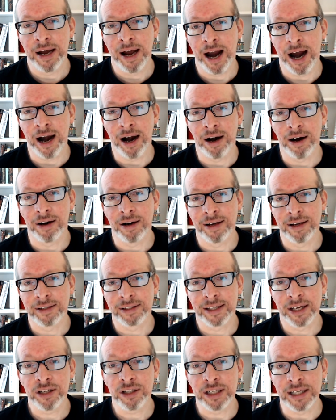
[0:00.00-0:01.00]
are
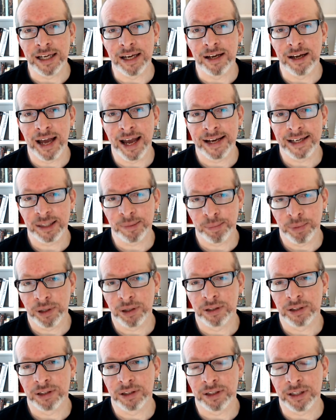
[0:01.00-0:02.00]
essentially
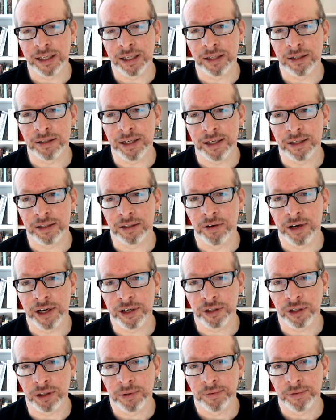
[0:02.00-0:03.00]
experts in
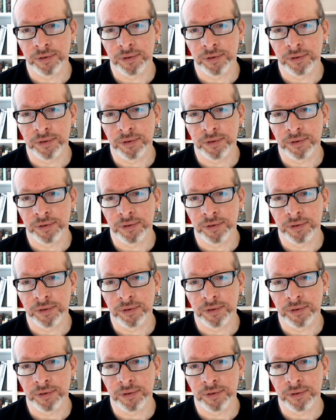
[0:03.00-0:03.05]
integration.